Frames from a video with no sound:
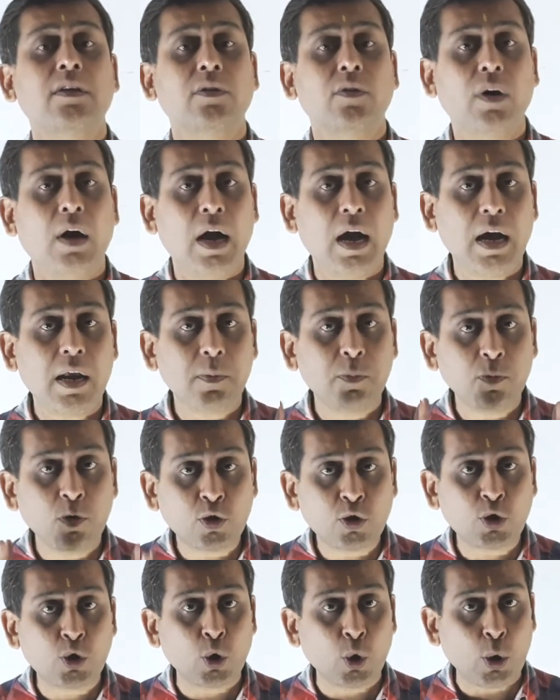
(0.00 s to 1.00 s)
are
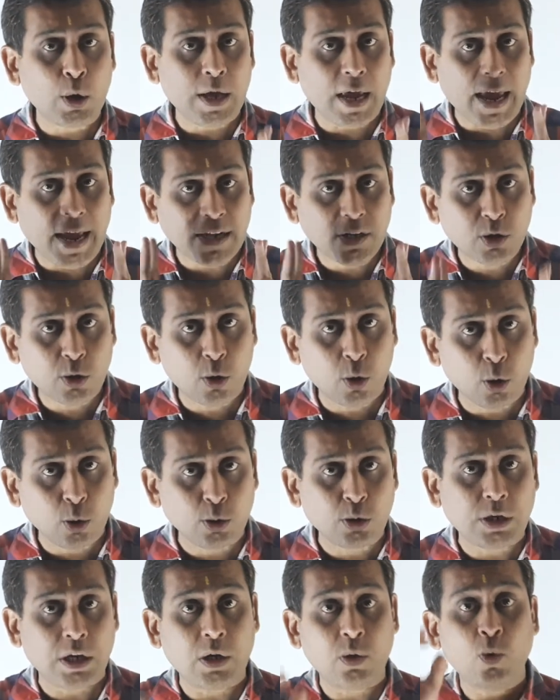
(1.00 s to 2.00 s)
mutually
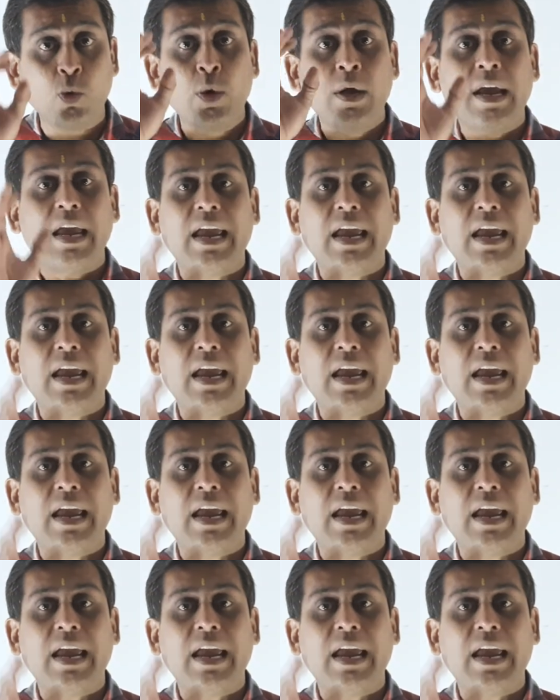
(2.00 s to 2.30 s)
exclusive,